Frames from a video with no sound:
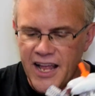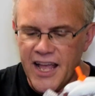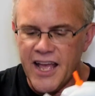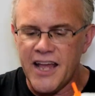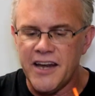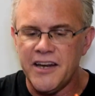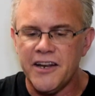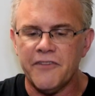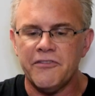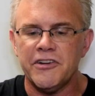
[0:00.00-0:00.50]

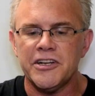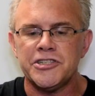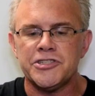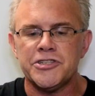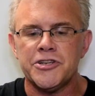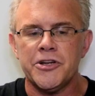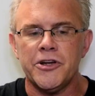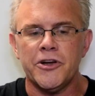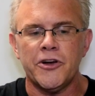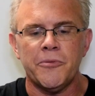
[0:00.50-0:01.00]
end of a
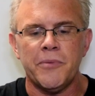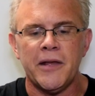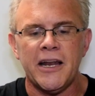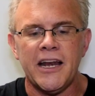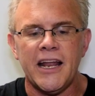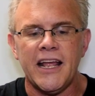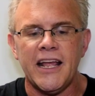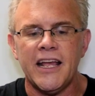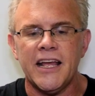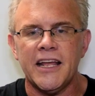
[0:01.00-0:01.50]
tube
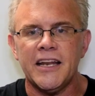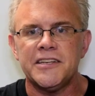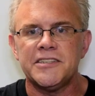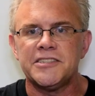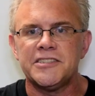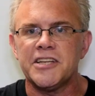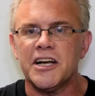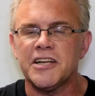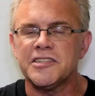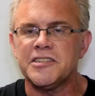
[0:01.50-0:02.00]
and it
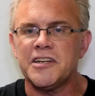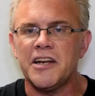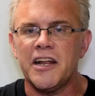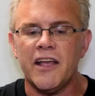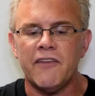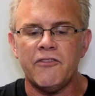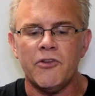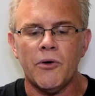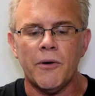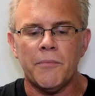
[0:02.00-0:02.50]
doesn't
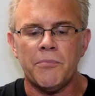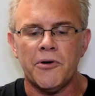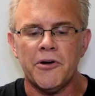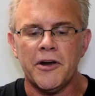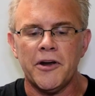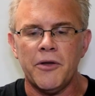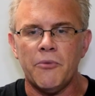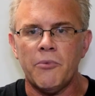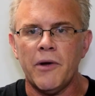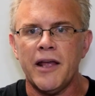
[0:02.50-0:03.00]
give you a
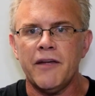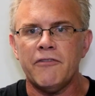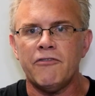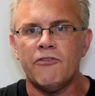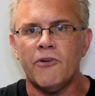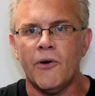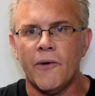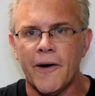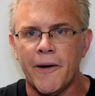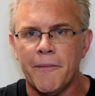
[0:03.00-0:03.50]
pretty
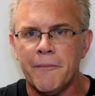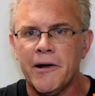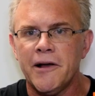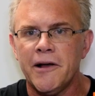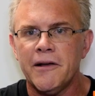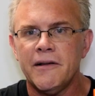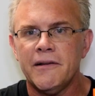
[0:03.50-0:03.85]
waveform,